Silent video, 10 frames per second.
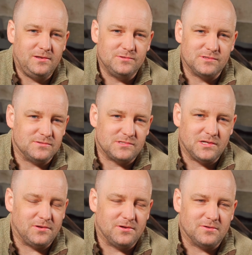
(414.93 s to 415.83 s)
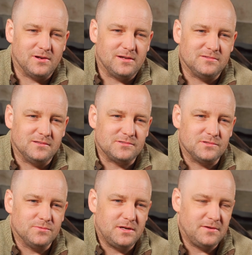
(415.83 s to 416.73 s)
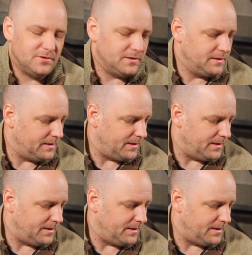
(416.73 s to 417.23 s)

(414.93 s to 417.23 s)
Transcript: use it, and sell it on Craigslist or whatever,